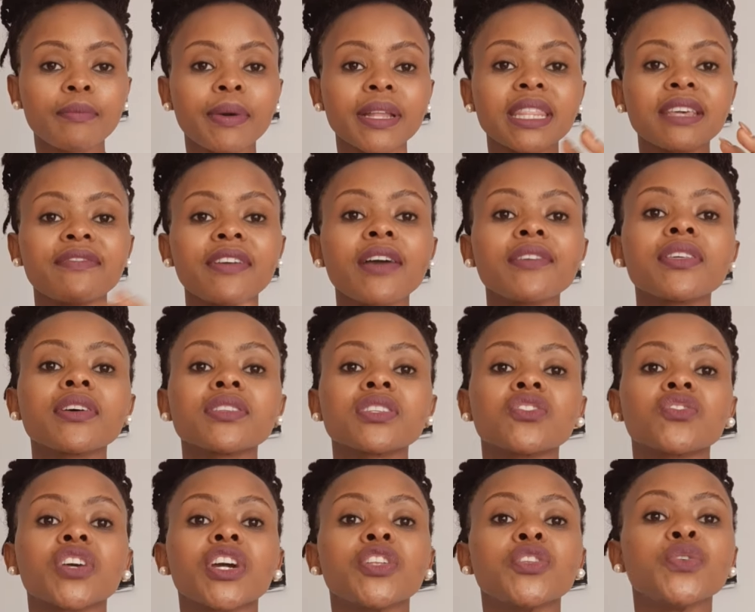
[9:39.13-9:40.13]
But the
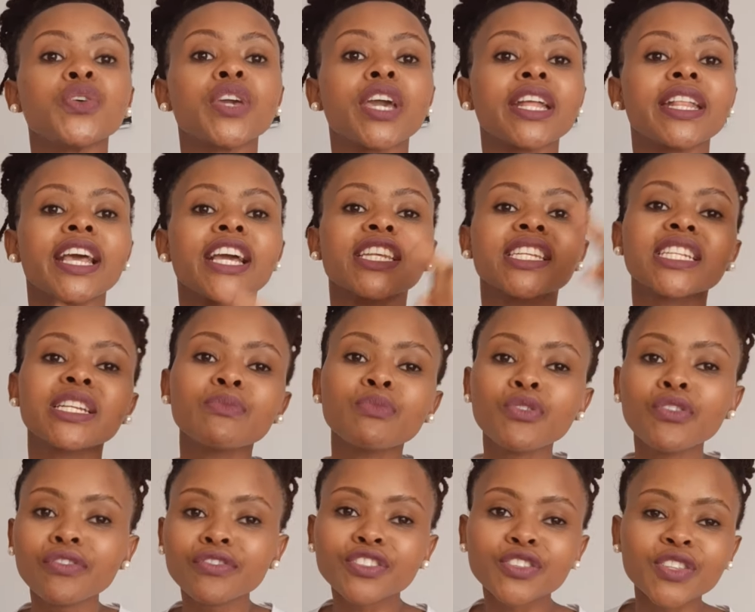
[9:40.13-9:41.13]
5,000 Rand you can actually
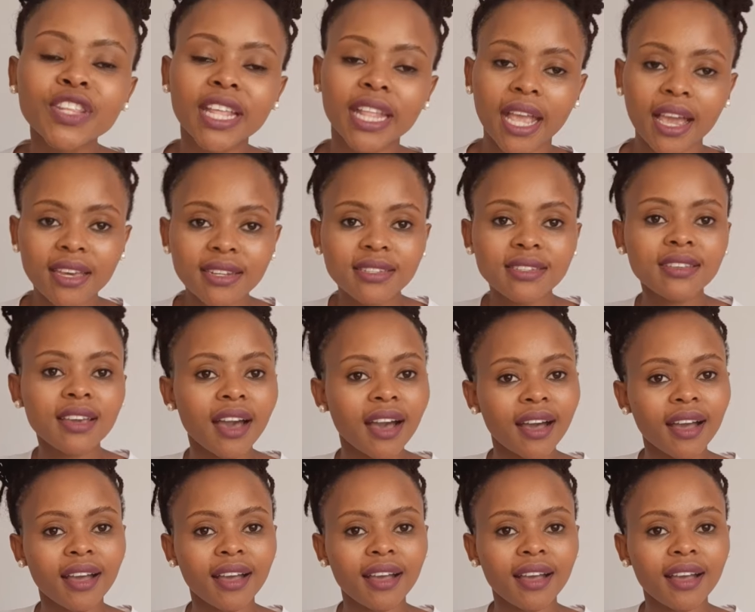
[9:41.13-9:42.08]
move to the next year.